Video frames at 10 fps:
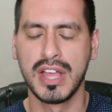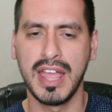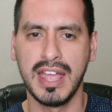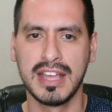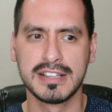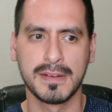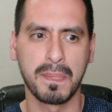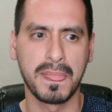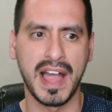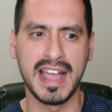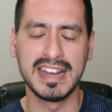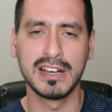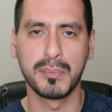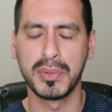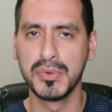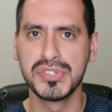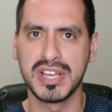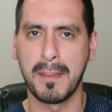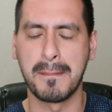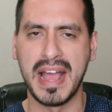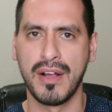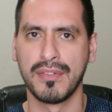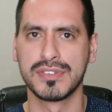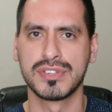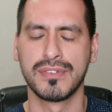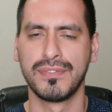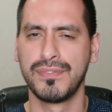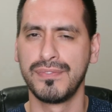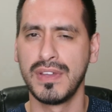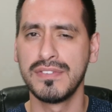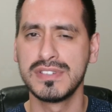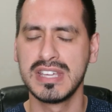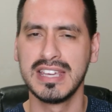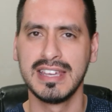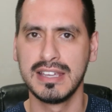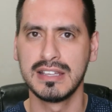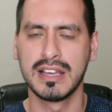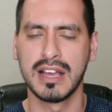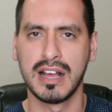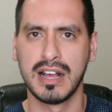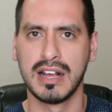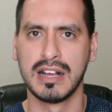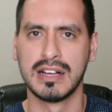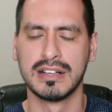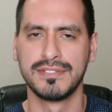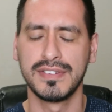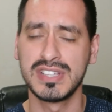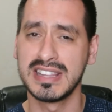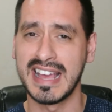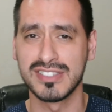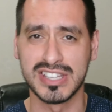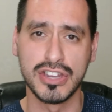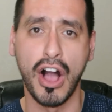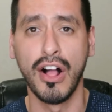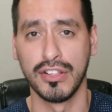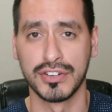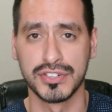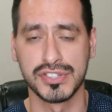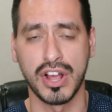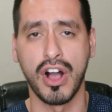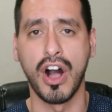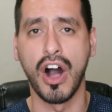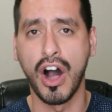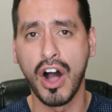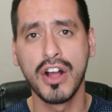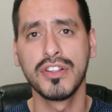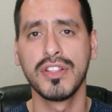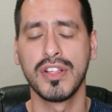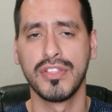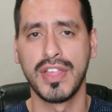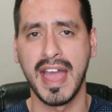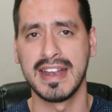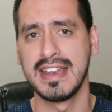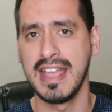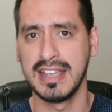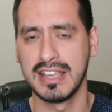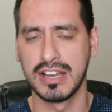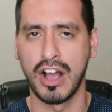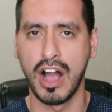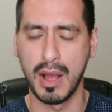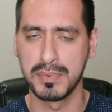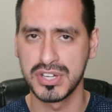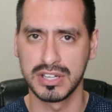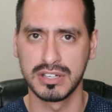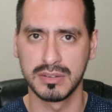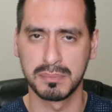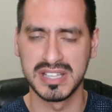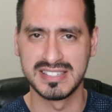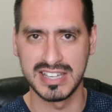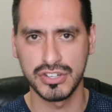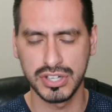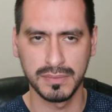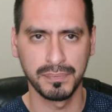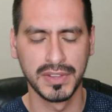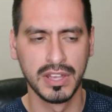And I ended up losing about fifteen uh, fifteen thousand dollars on that naked option position.